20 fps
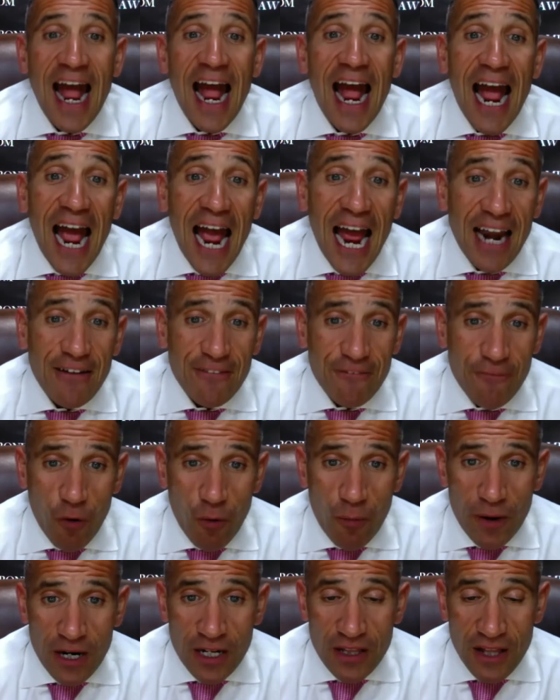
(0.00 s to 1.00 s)
and
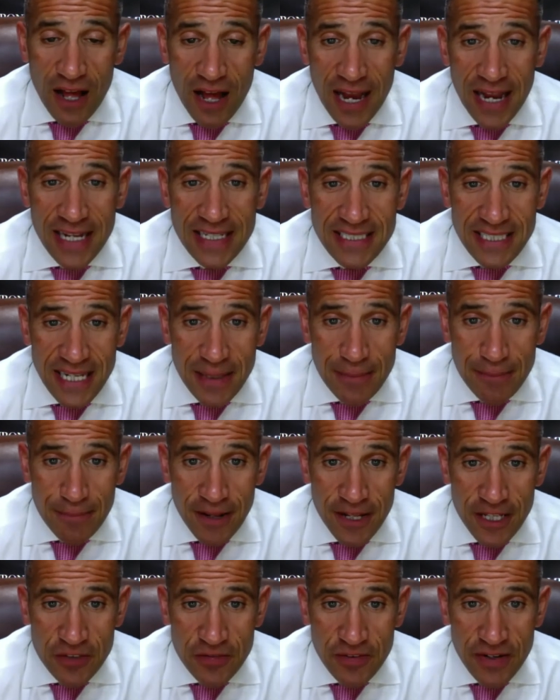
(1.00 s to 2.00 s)
former clients in
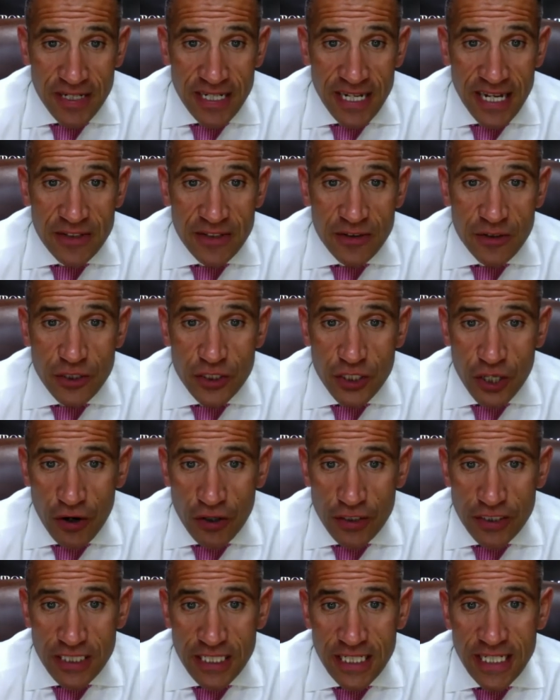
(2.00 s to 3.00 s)
Pennsylvania and New
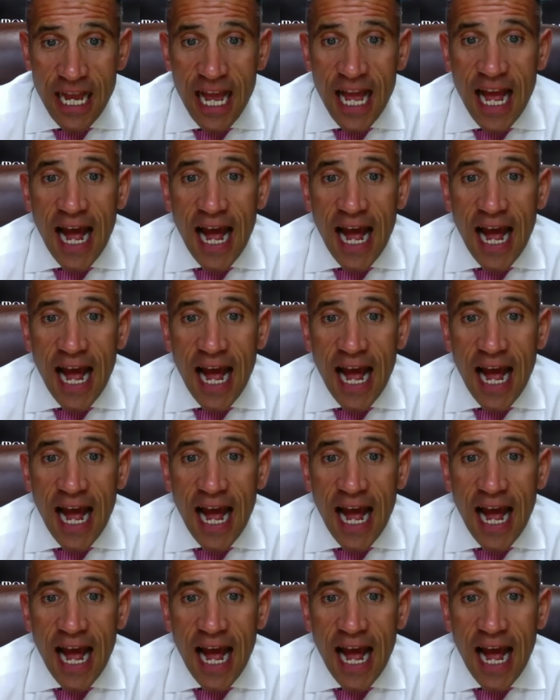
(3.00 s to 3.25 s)
Jersey.